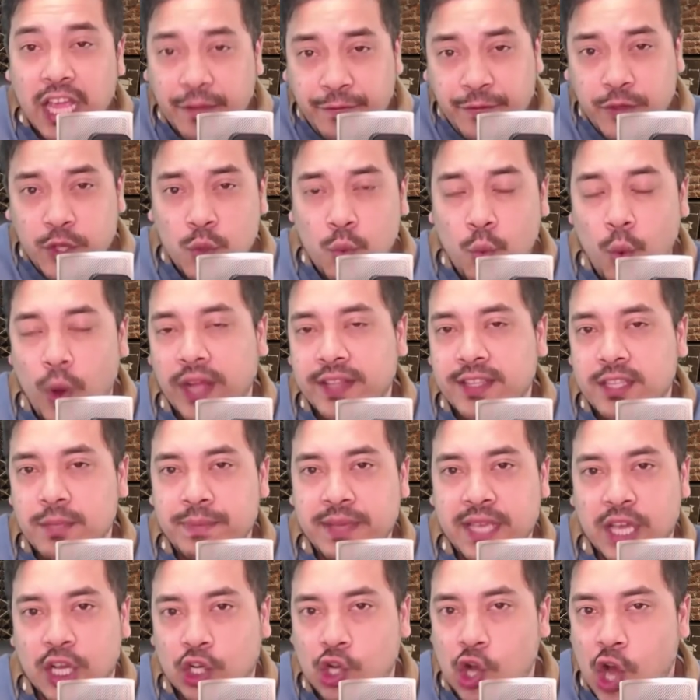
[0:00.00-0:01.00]
If you want to
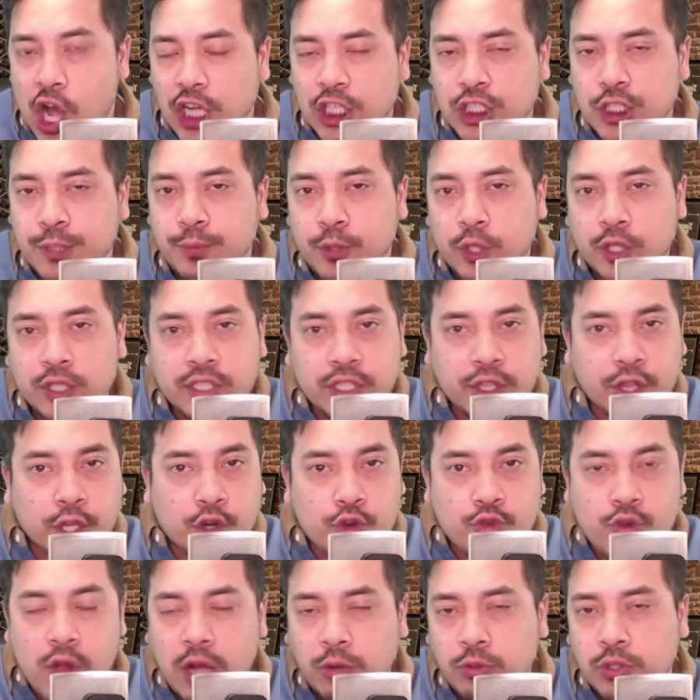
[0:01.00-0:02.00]
be a contributor to the
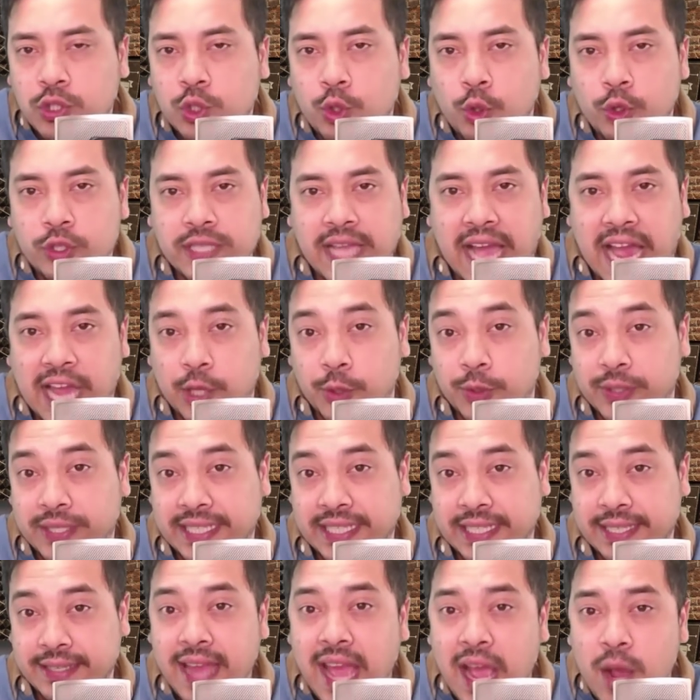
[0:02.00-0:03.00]
crowdsourced
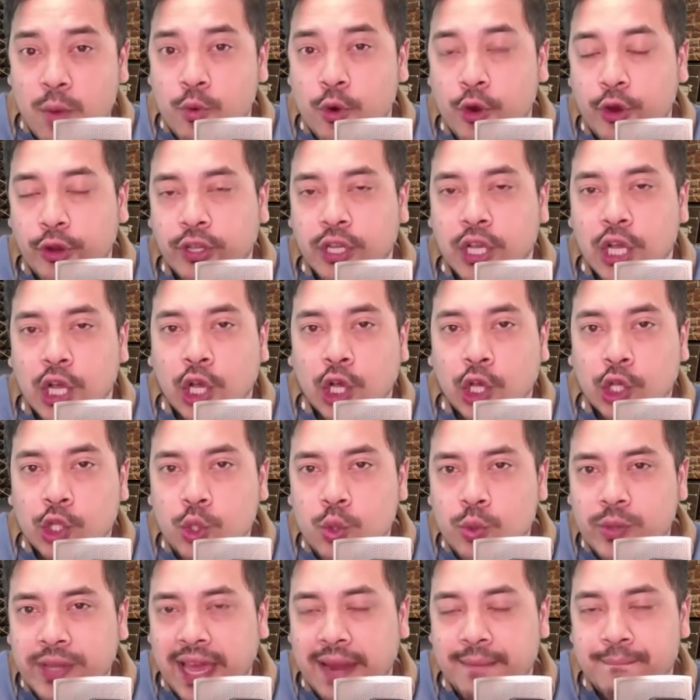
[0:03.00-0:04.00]
IoT network,
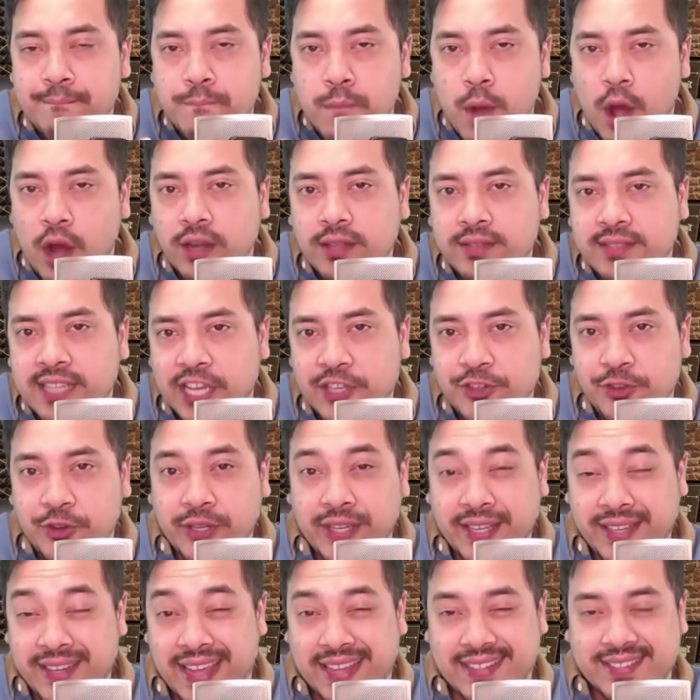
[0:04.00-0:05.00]
you can monetize your
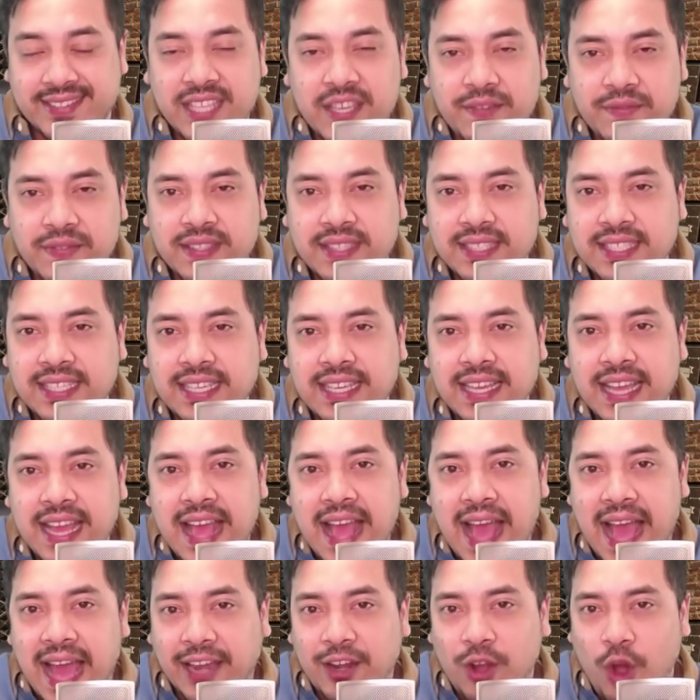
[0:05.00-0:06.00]
connectivity
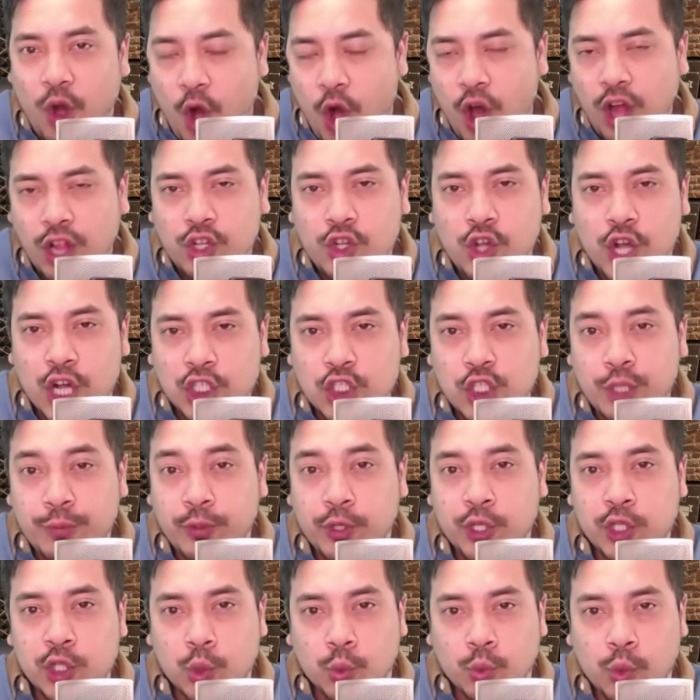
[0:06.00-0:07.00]
and all
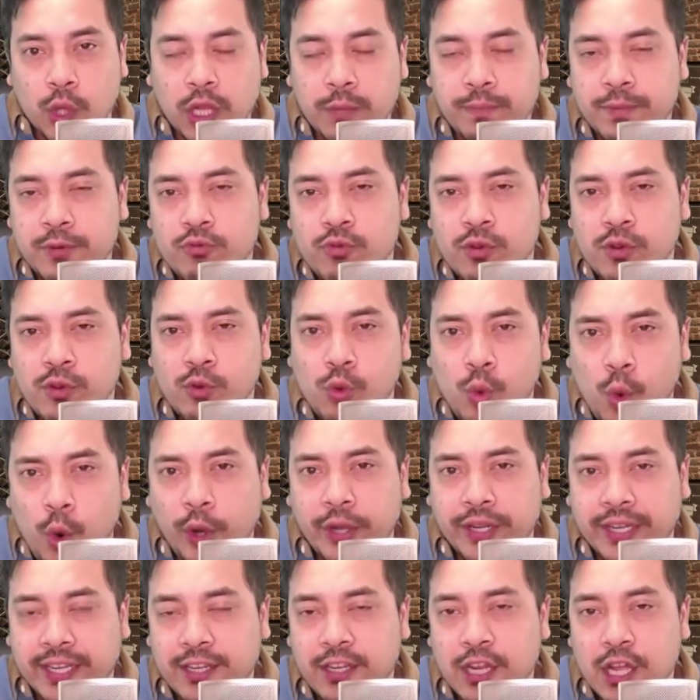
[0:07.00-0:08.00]
contributors will be
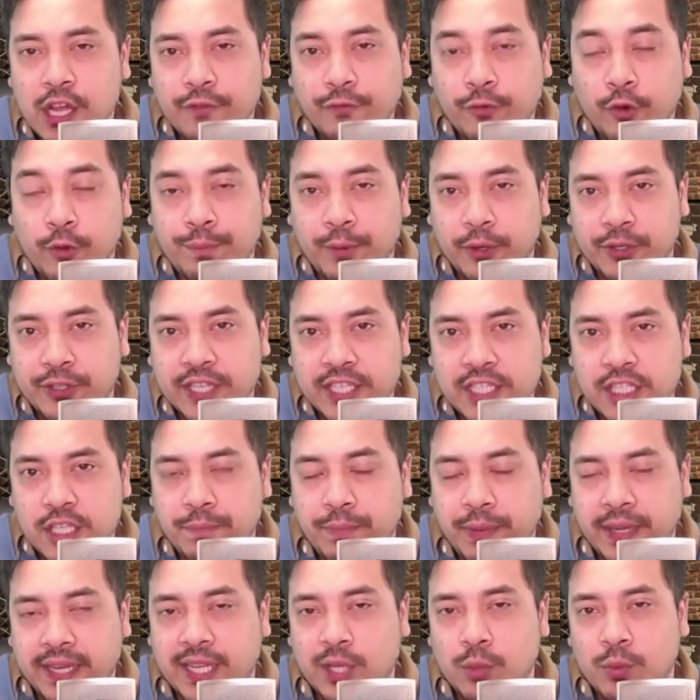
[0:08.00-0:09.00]
rewarded for
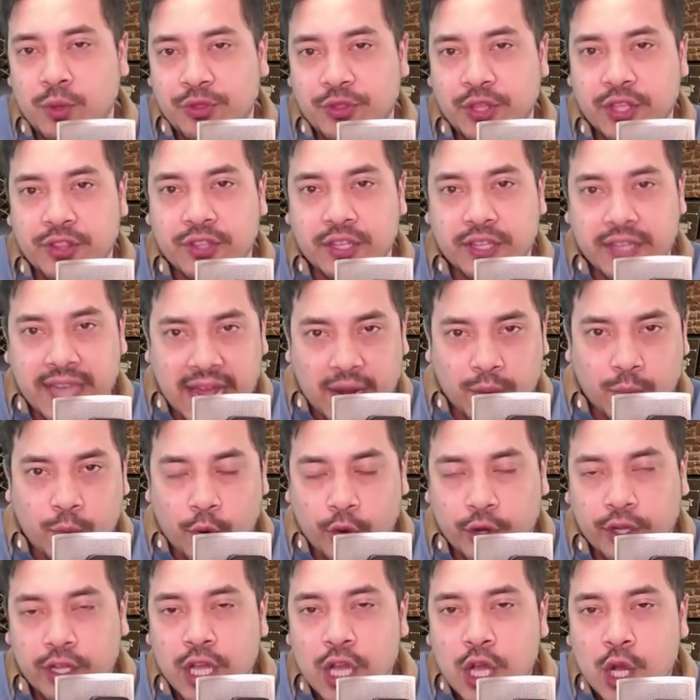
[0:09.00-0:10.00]
participating within the
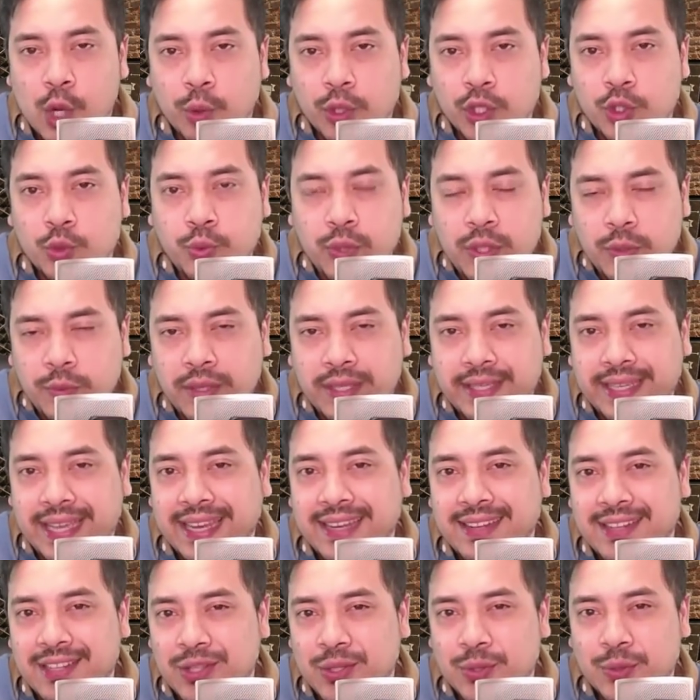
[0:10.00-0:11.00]
network, which we will
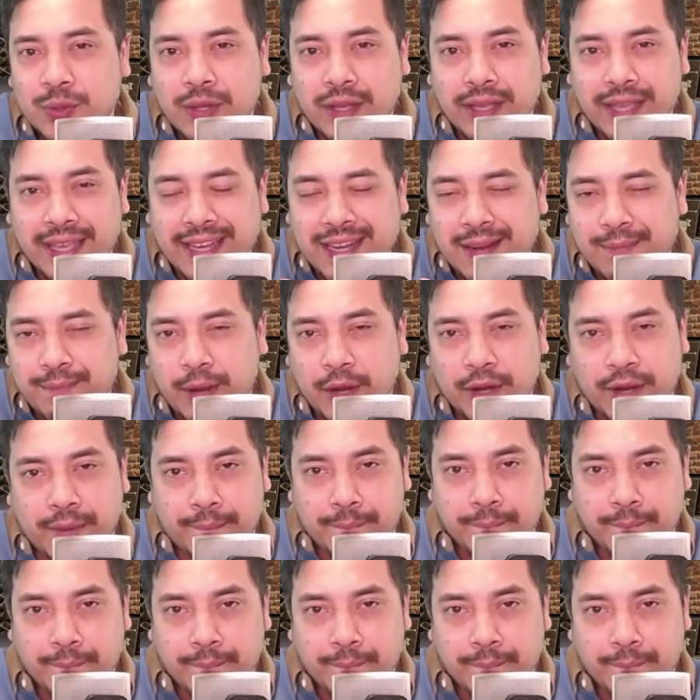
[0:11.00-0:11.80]
get into in about a